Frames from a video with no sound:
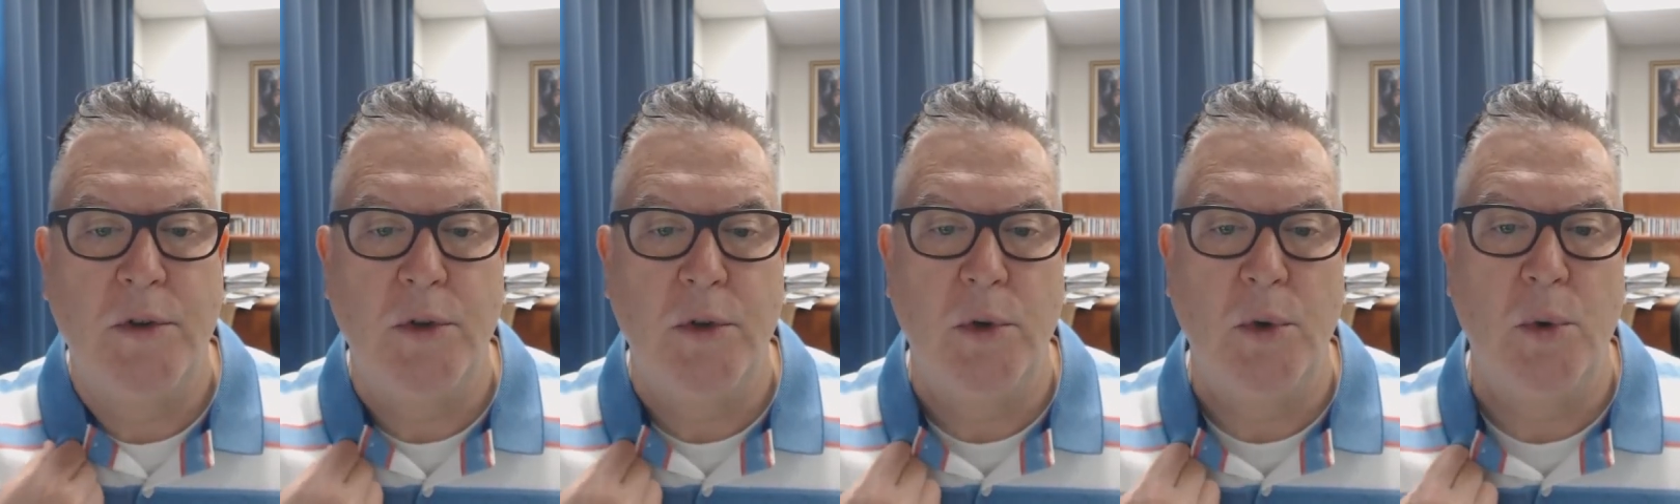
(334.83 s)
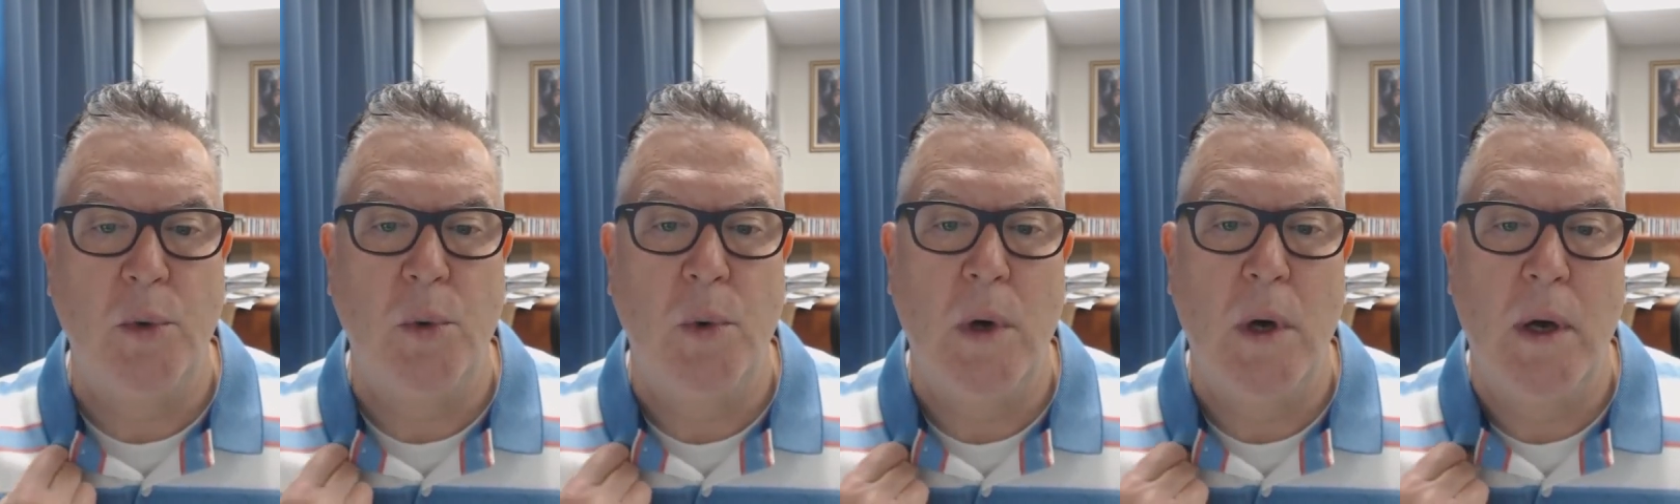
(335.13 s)

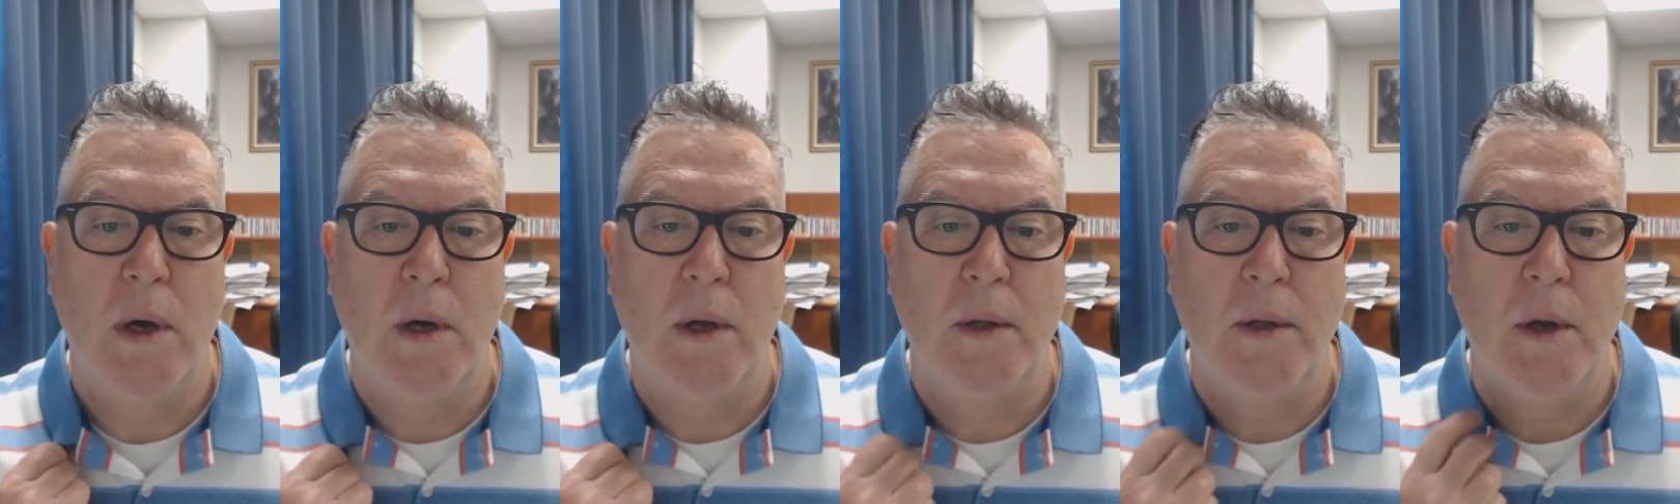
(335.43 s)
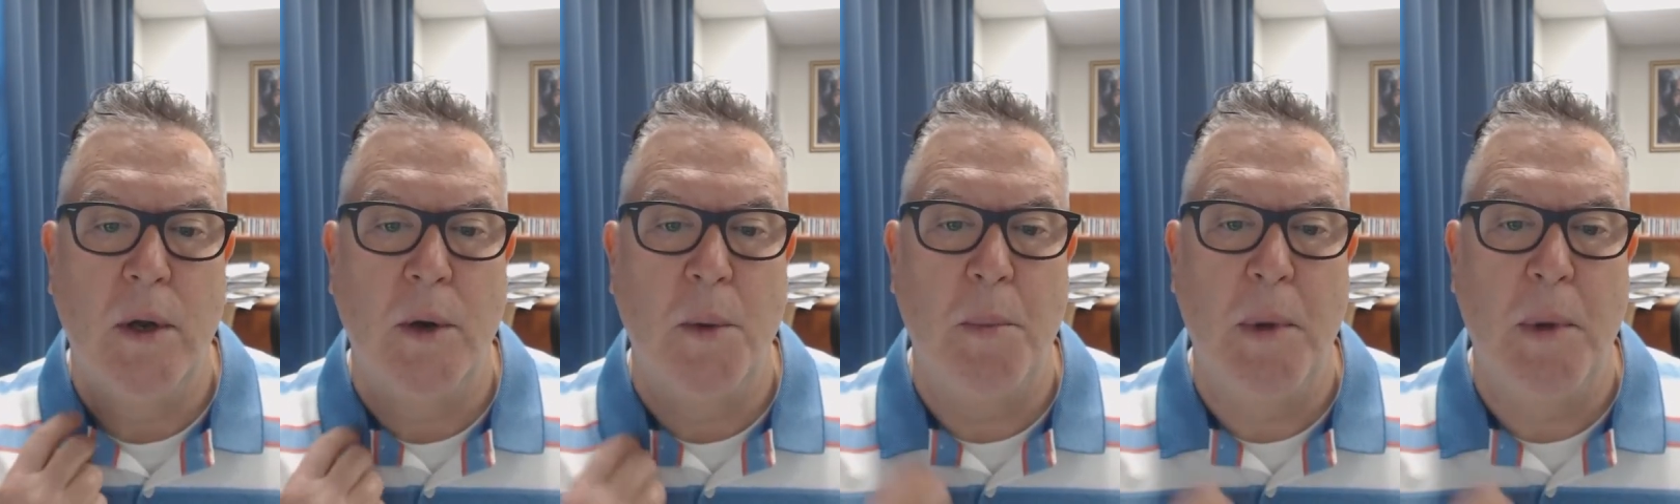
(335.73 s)
to to